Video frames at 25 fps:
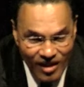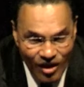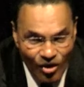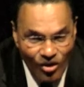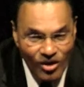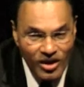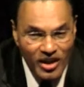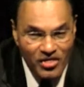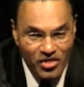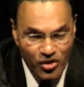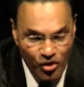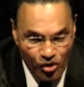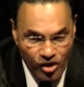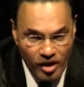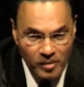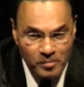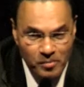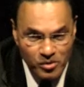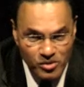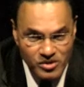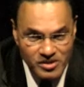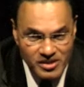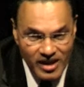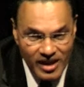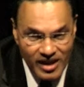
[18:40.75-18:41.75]
Only
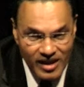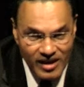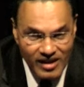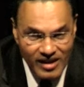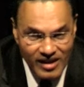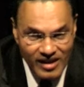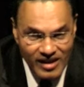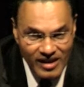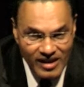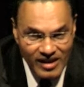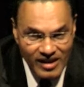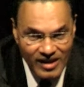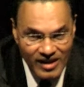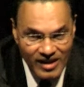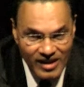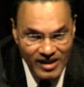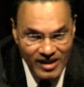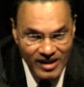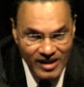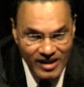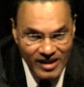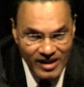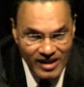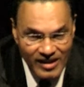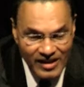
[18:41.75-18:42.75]
30%.
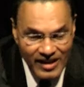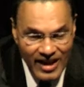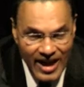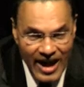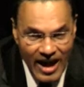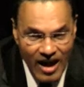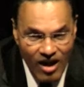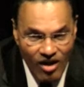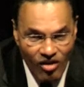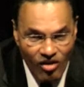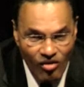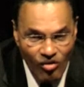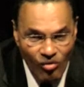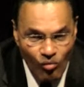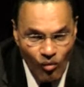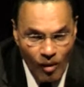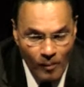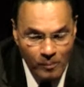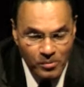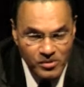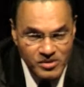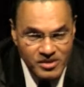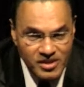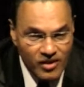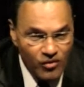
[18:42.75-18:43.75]
Now,
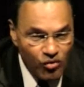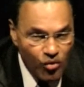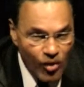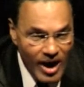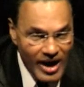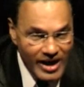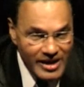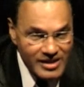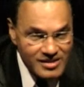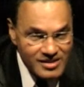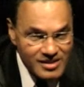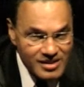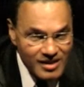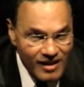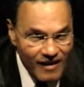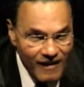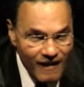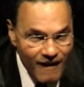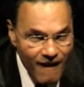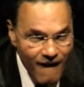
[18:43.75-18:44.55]
what percent of whites?